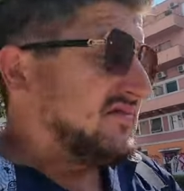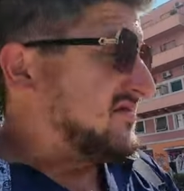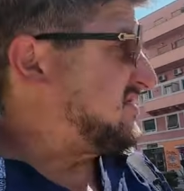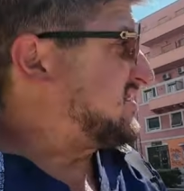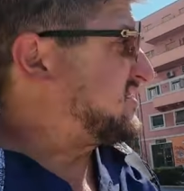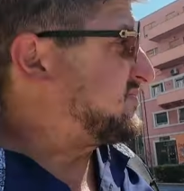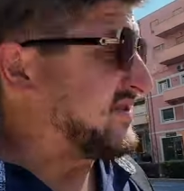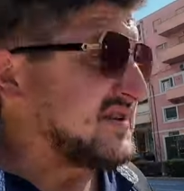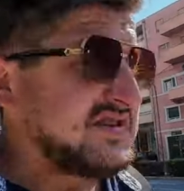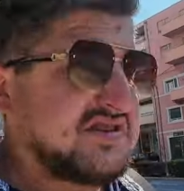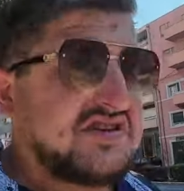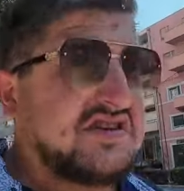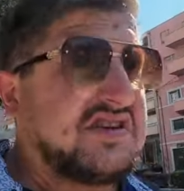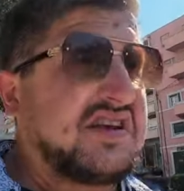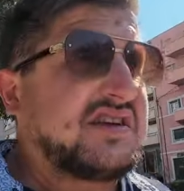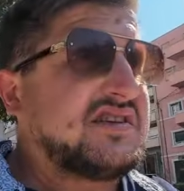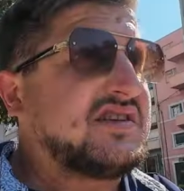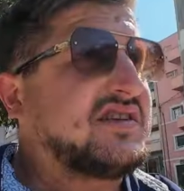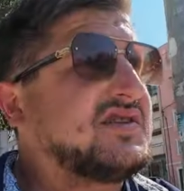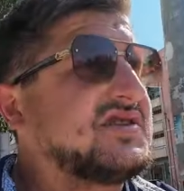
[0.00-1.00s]
Speaks good
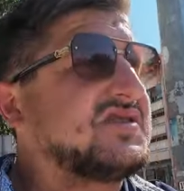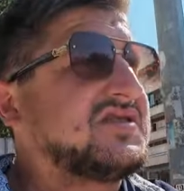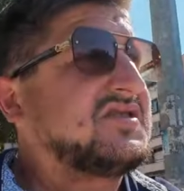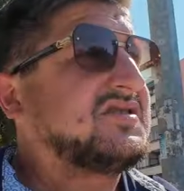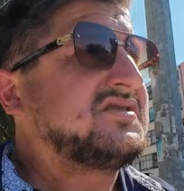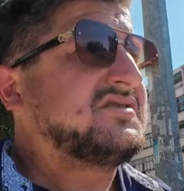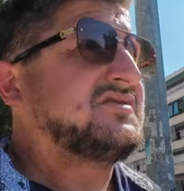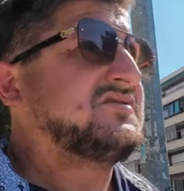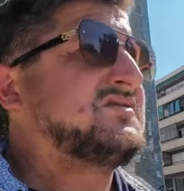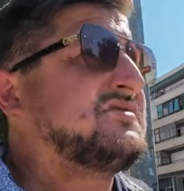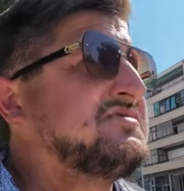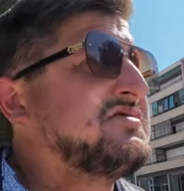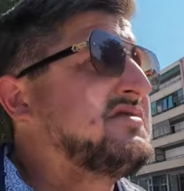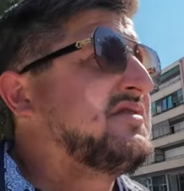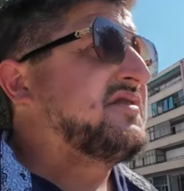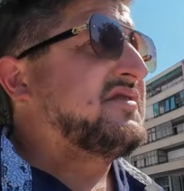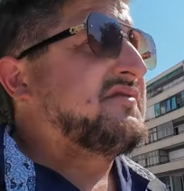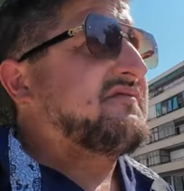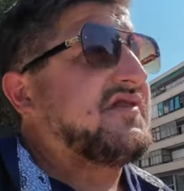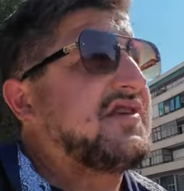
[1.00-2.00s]
English.
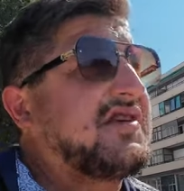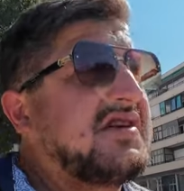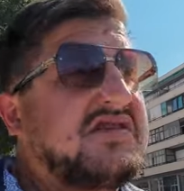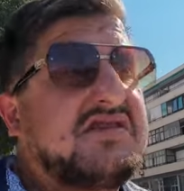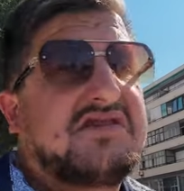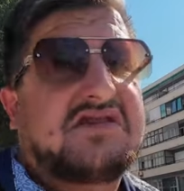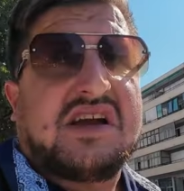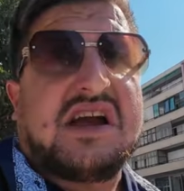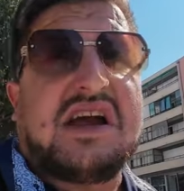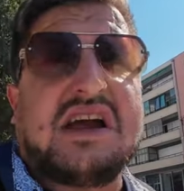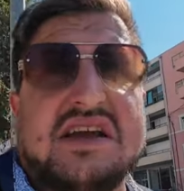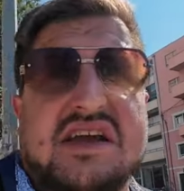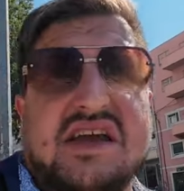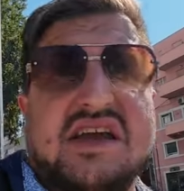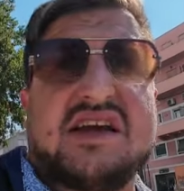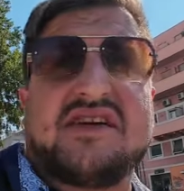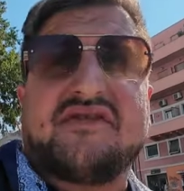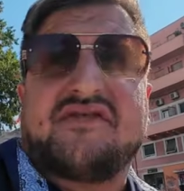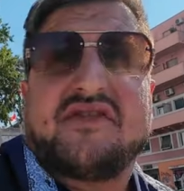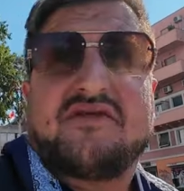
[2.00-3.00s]
Very good guy.
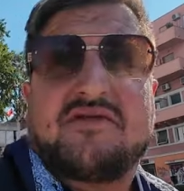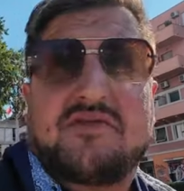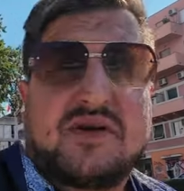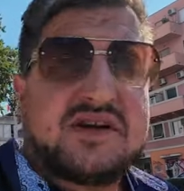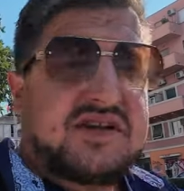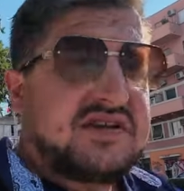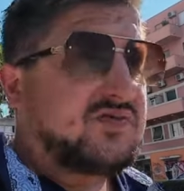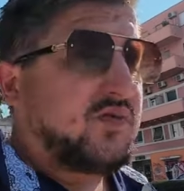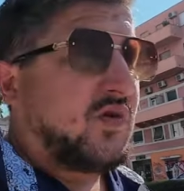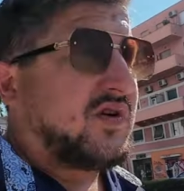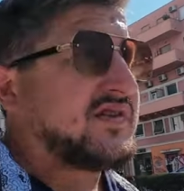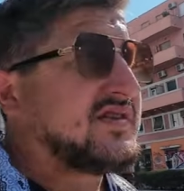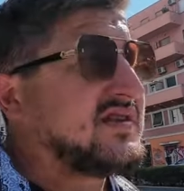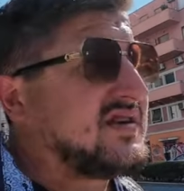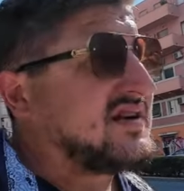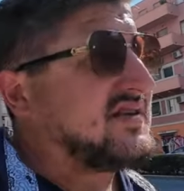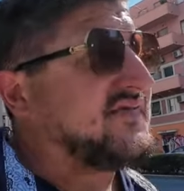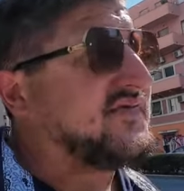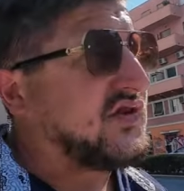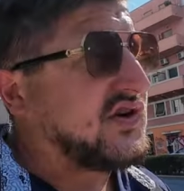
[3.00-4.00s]
Yeah, if everybody's
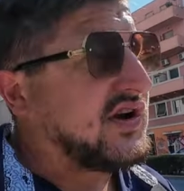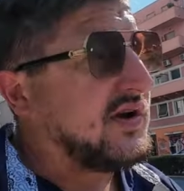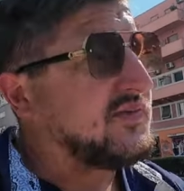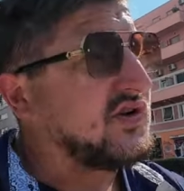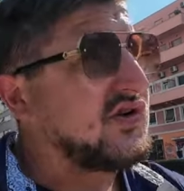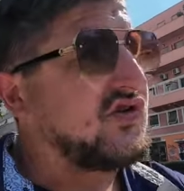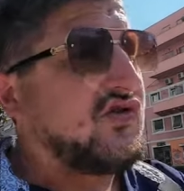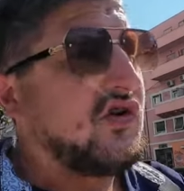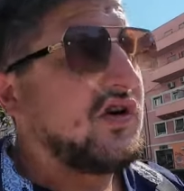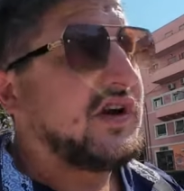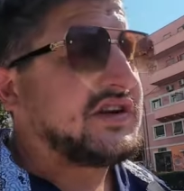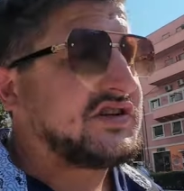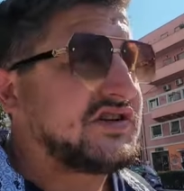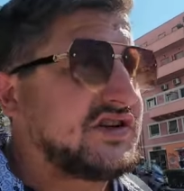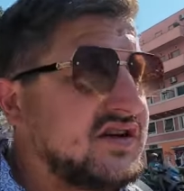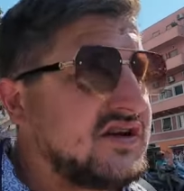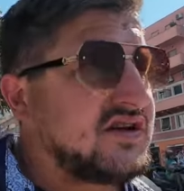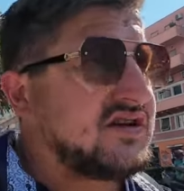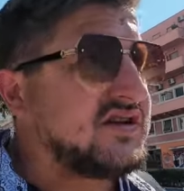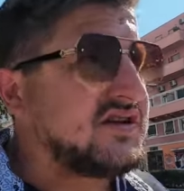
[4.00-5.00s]
wondering, if you come to
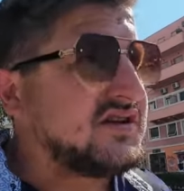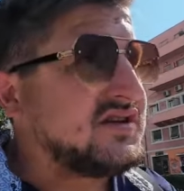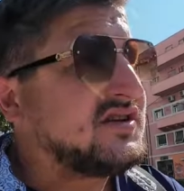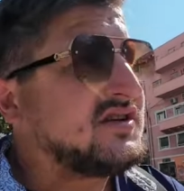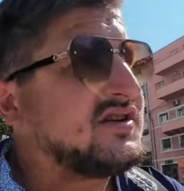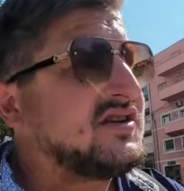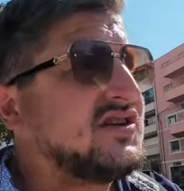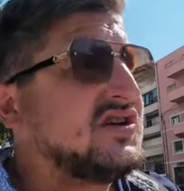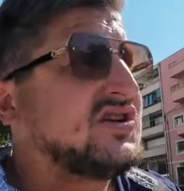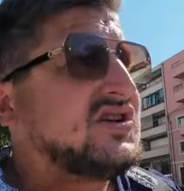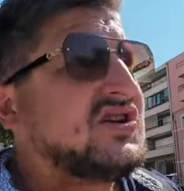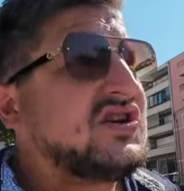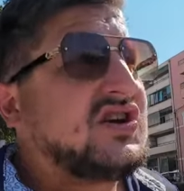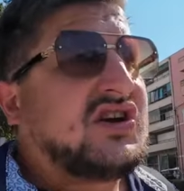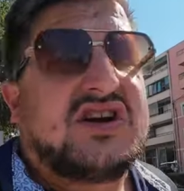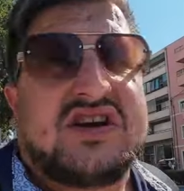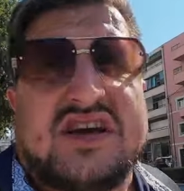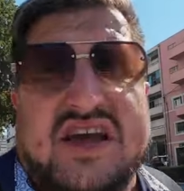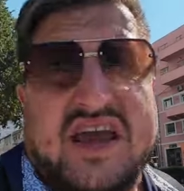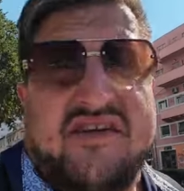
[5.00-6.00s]
Croatia,
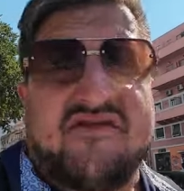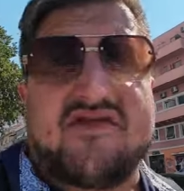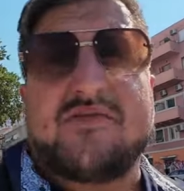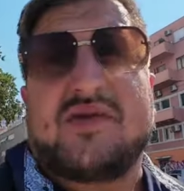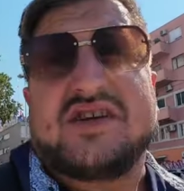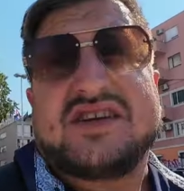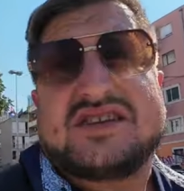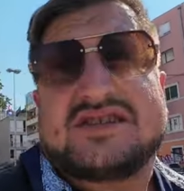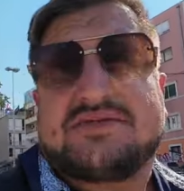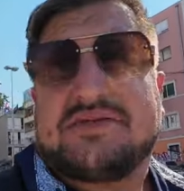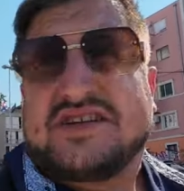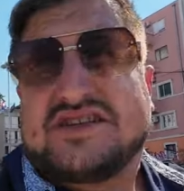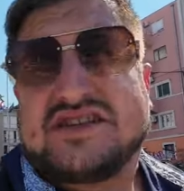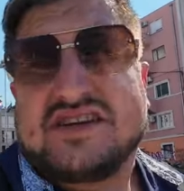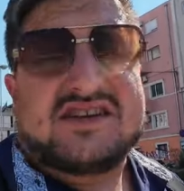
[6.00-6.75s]
everybody speaks